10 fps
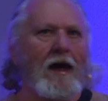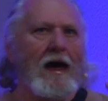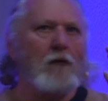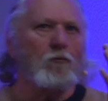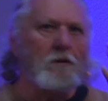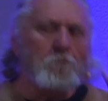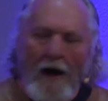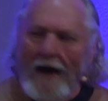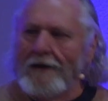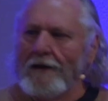and
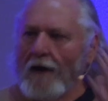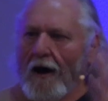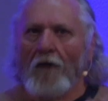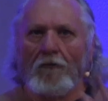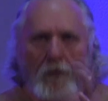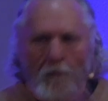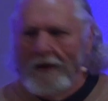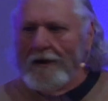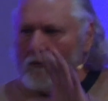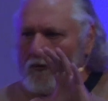reminded of
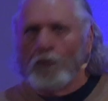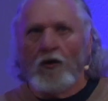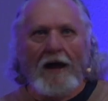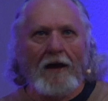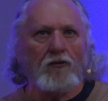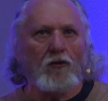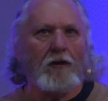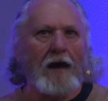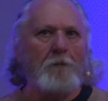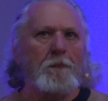these things,
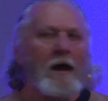okay?